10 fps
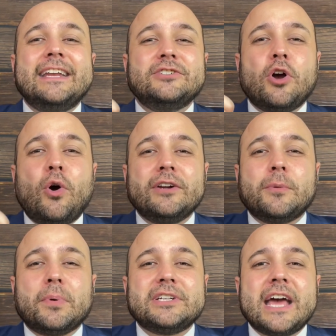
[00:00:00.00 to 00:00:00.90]
it is going
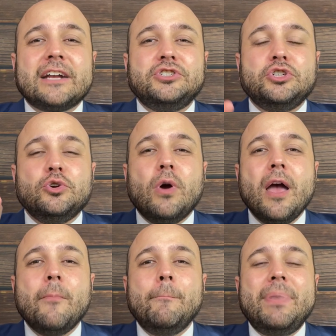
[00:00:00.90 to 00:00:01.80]
to protect you
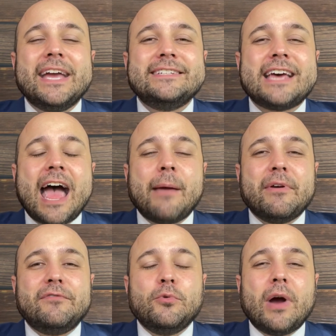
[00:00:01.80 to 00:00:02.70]
big
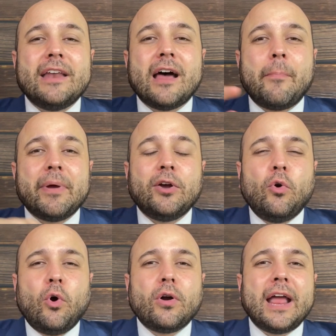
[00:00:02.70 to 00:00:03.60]
time if you end up in
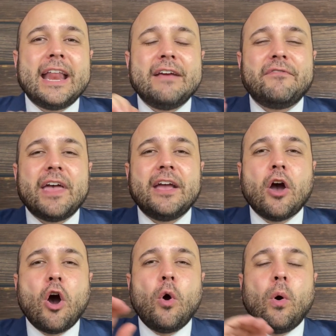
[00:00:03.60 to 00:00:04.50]
court and if they
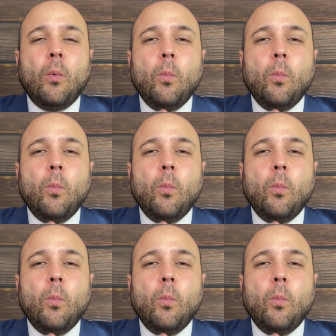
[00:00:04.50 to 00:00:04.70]
go